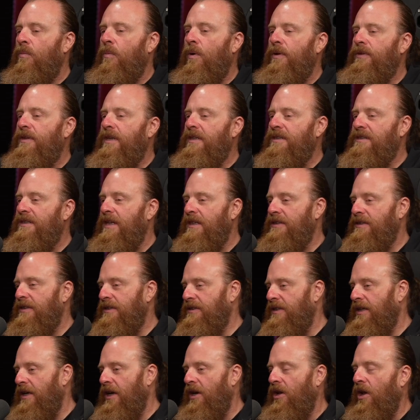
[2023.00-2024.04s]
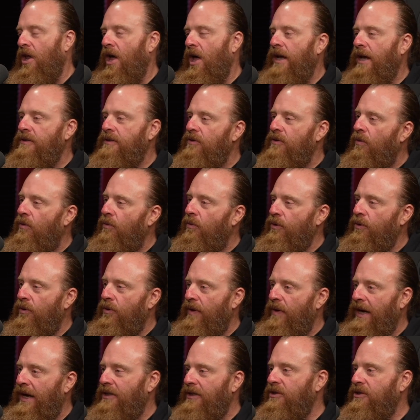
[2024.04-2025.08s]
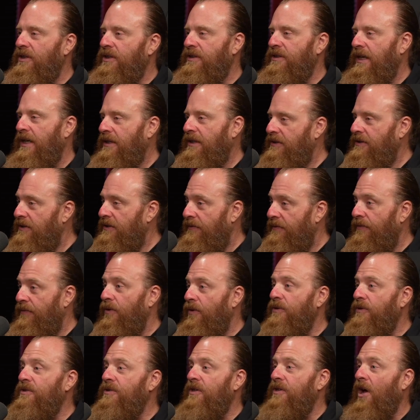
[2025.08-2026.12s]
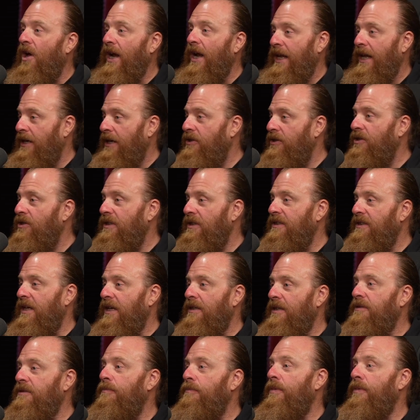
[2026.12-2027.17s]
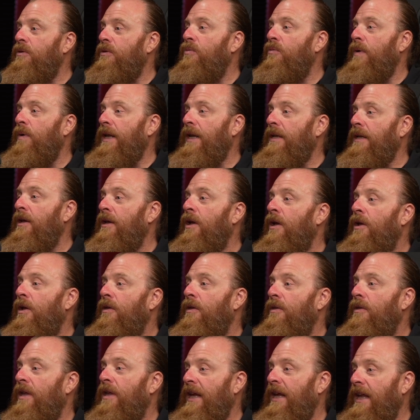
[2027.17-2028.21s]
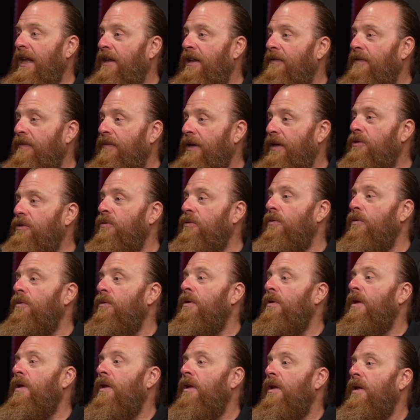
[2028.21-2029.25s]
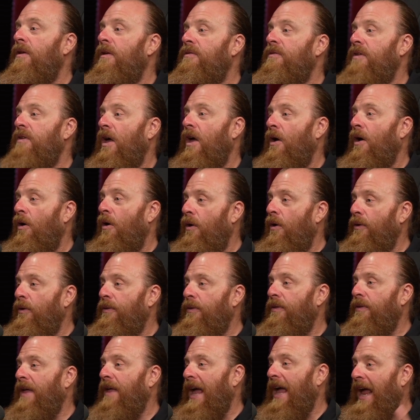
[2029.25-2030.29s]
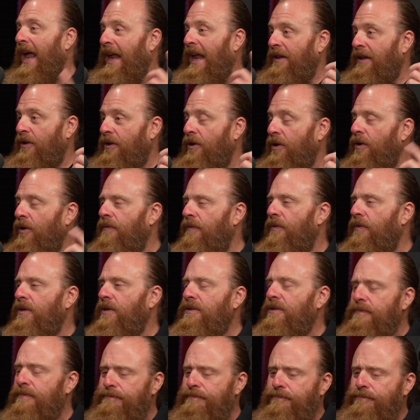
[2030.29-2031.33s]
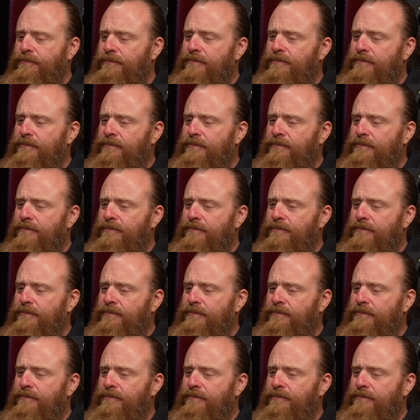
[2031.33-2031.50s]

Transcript: what this does is it aligns all your energy centers, the first 9 energy centers between the individual's earth and the universe.